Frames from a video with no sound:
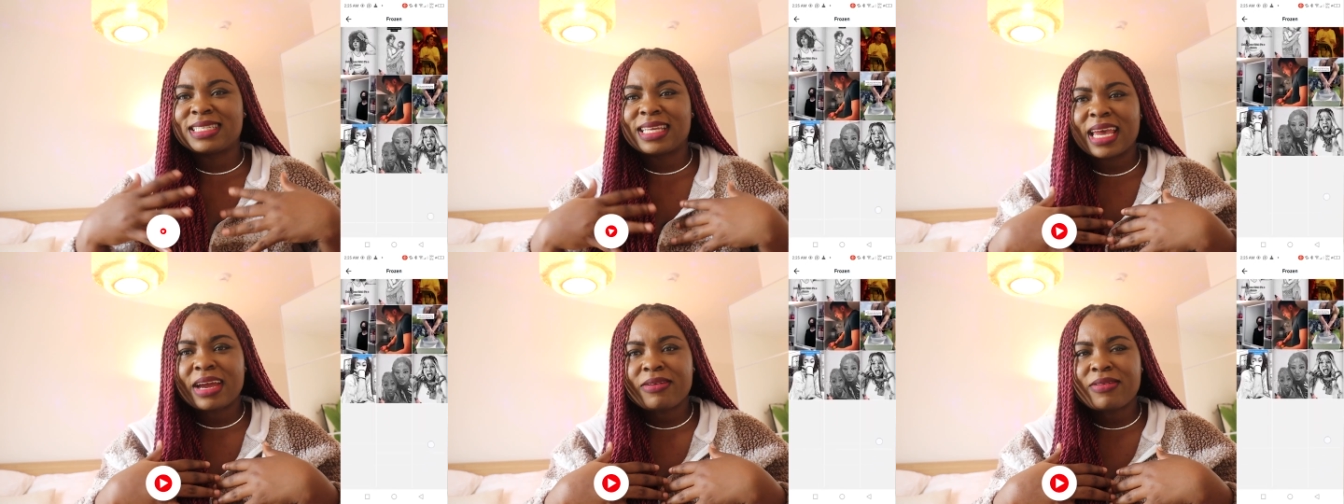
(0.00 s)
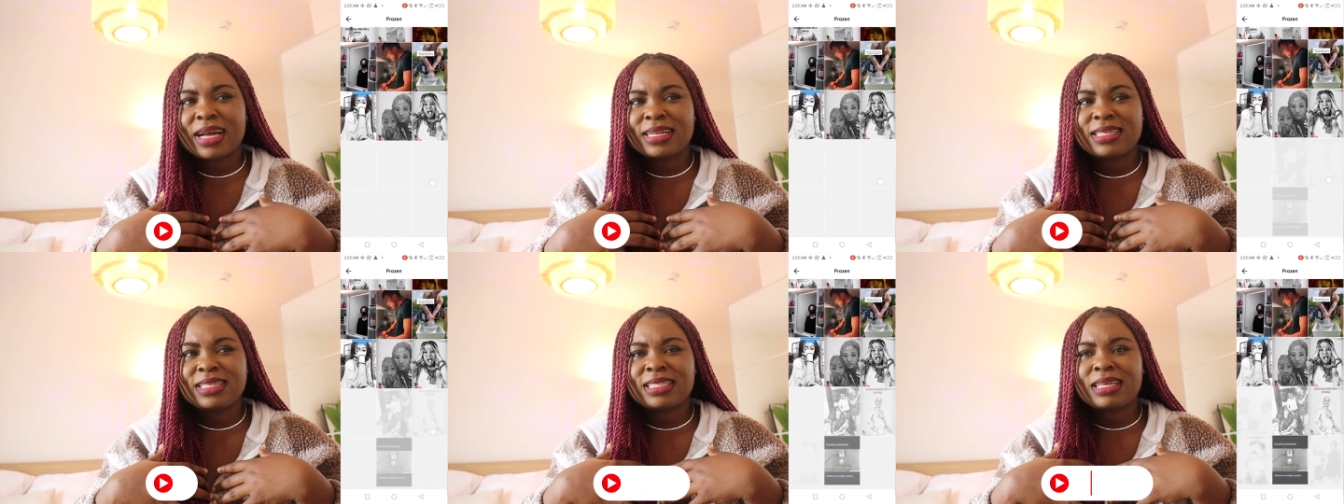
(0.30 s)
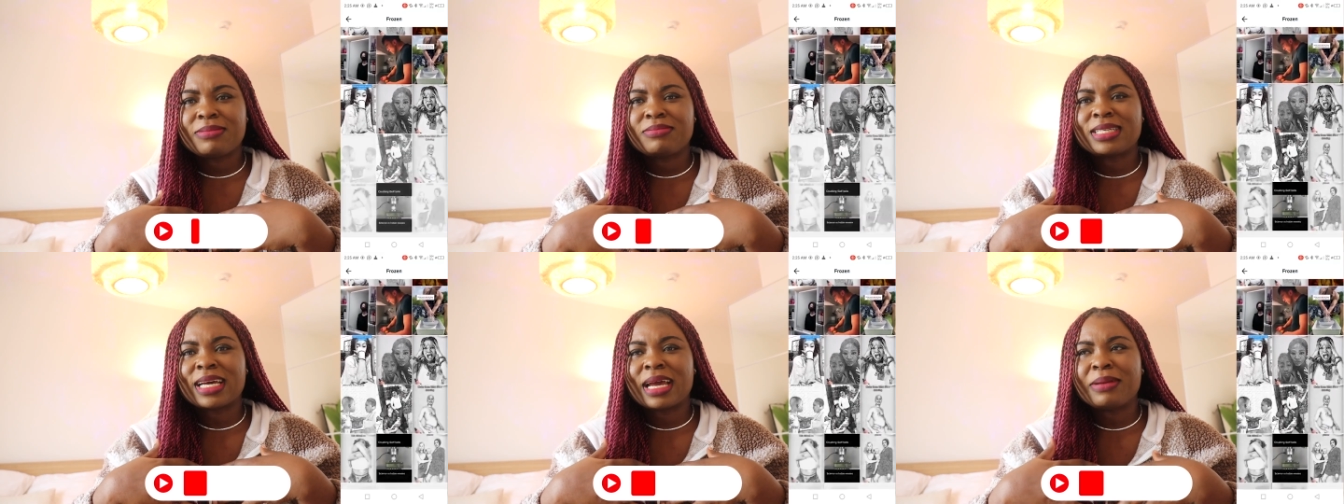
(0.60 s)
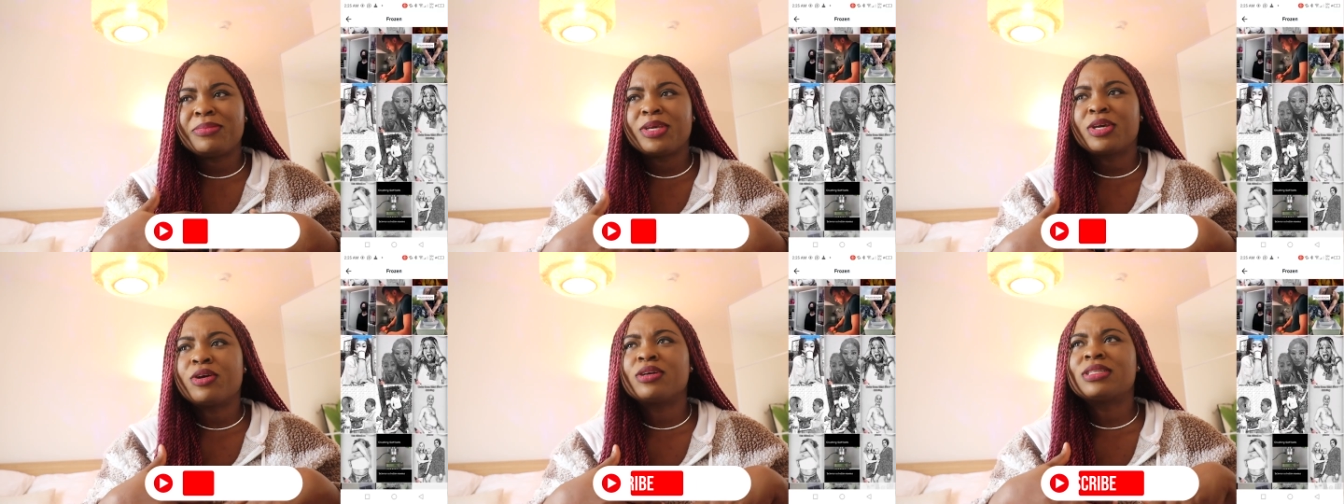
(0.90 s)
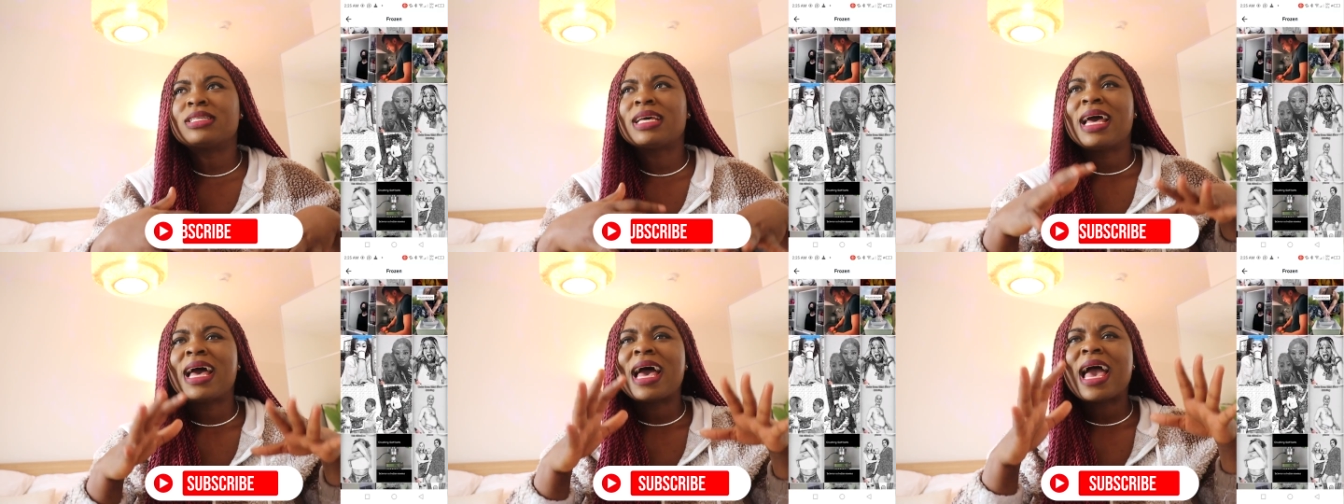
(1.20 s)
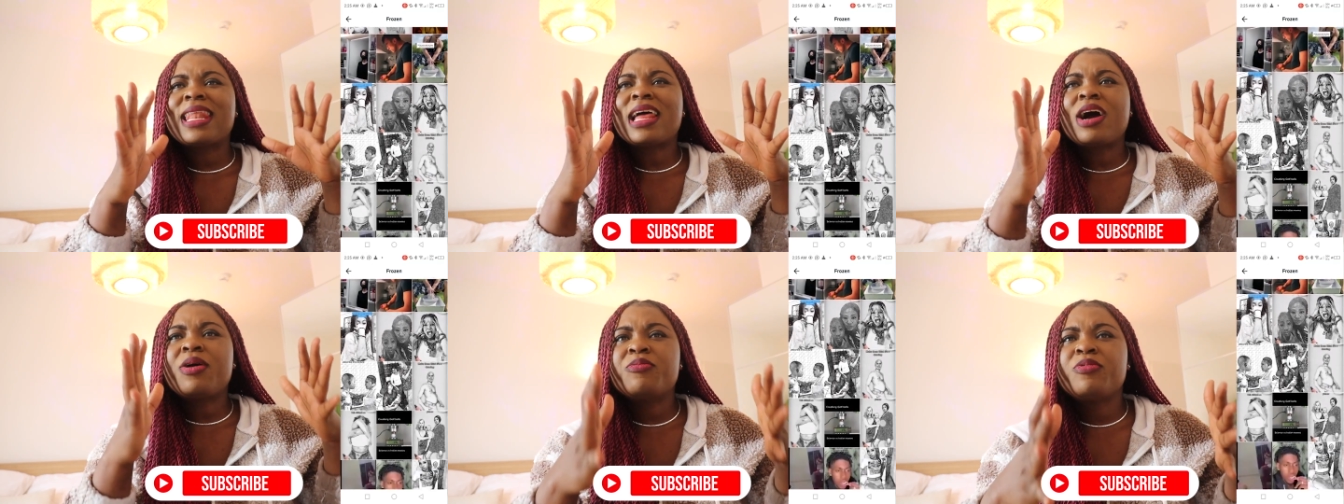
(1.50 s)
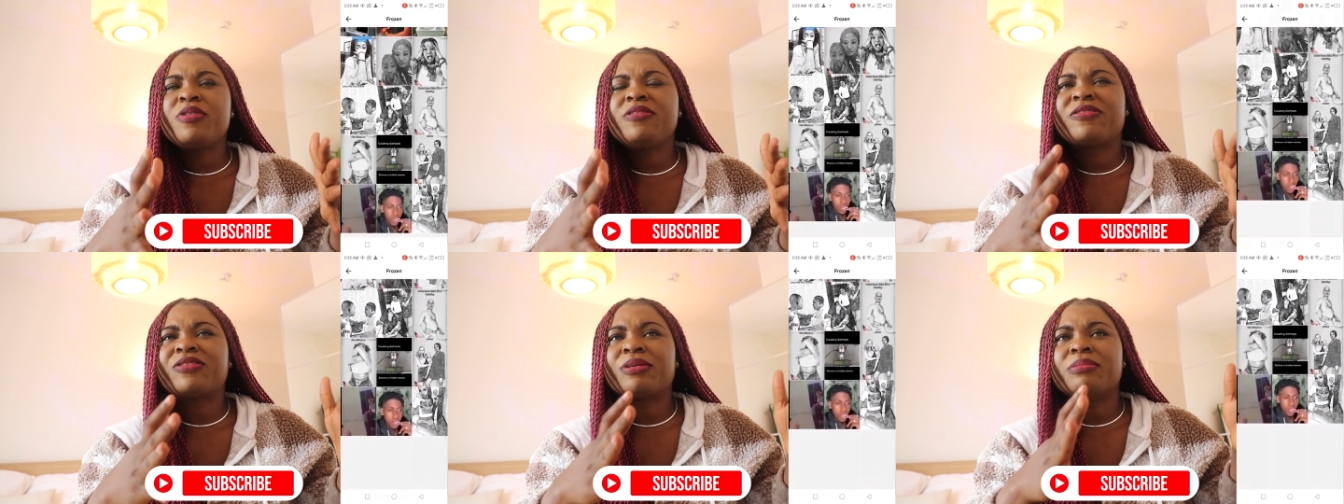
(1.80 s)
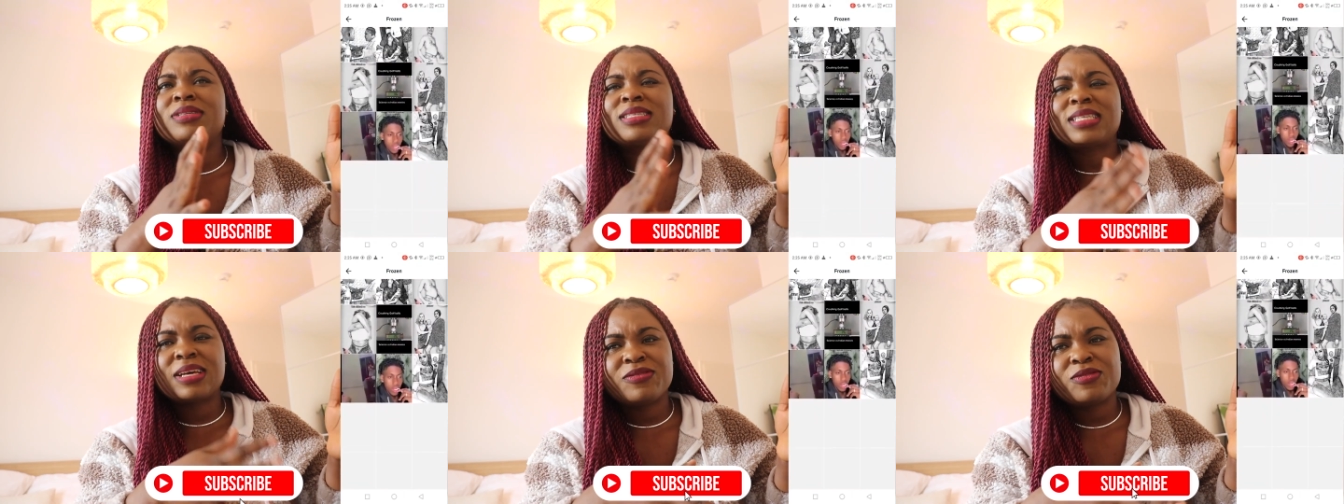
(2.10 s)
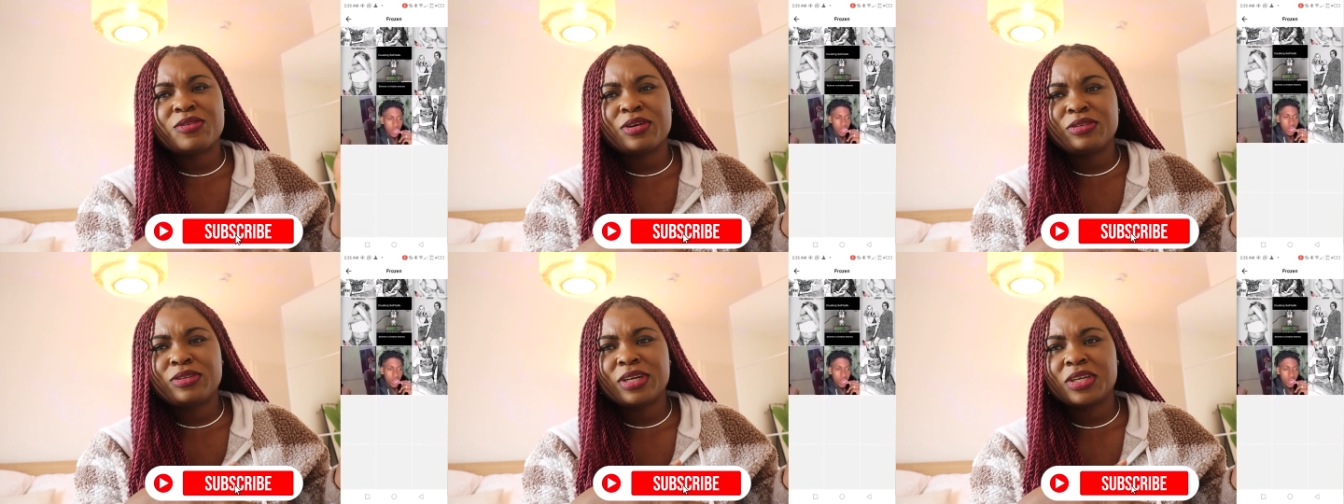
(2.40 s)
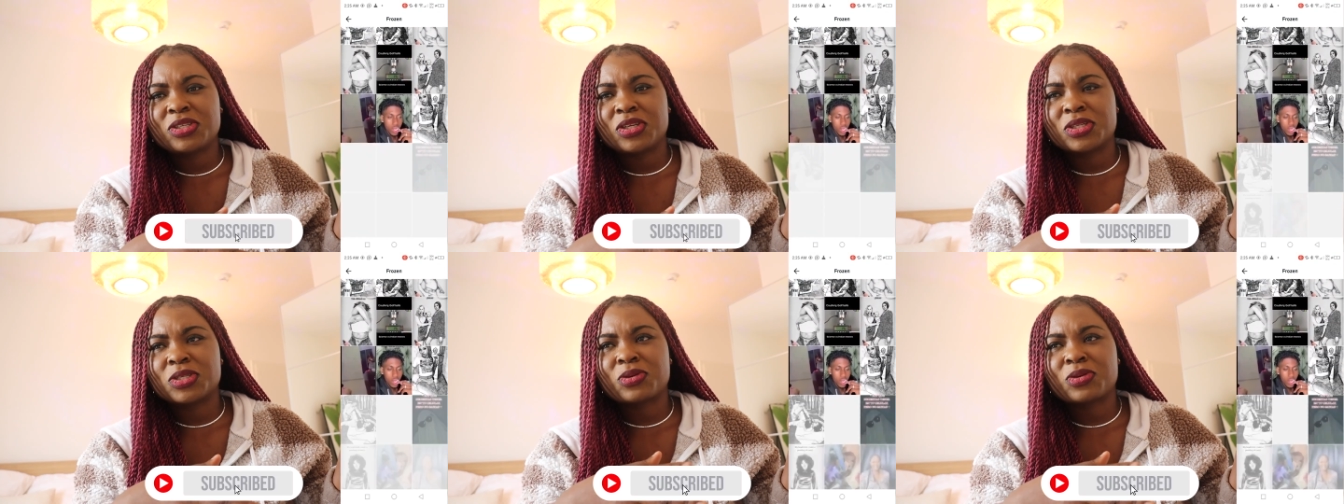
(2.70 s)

scary at the same time, because I now moved from 700